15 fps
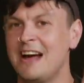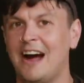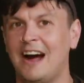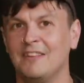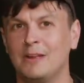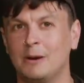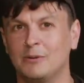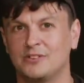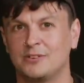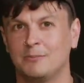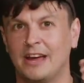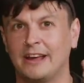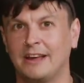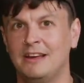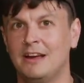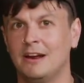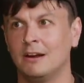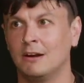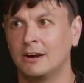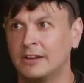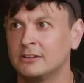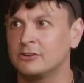and there were some like
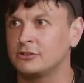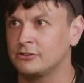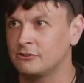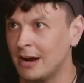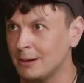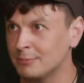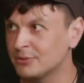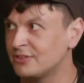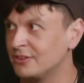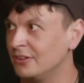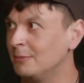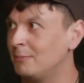luggage straps so that the